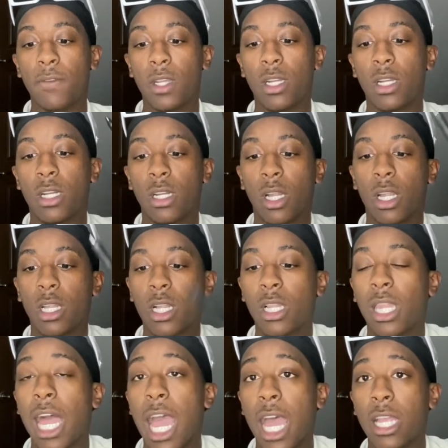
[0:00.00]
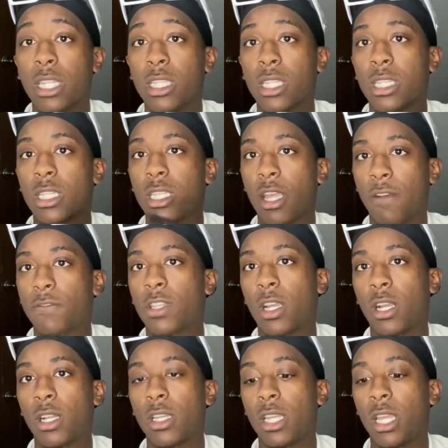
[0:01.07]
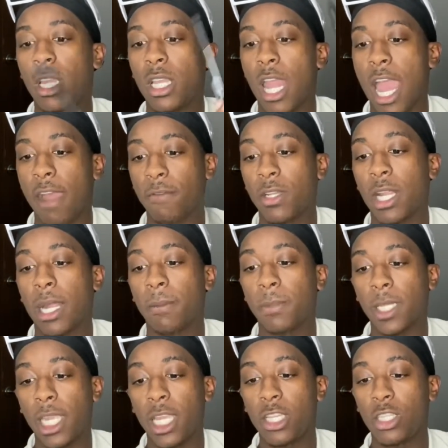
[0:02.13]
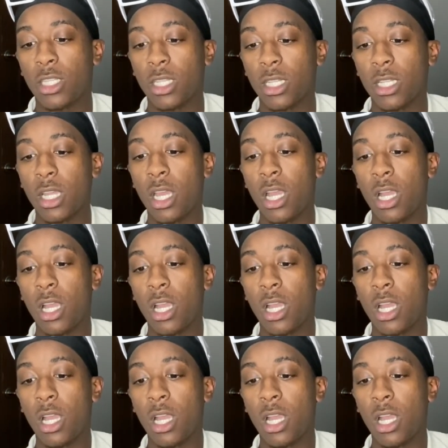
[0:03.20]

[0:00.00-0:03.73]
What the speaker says: your class stuff turned in after your application.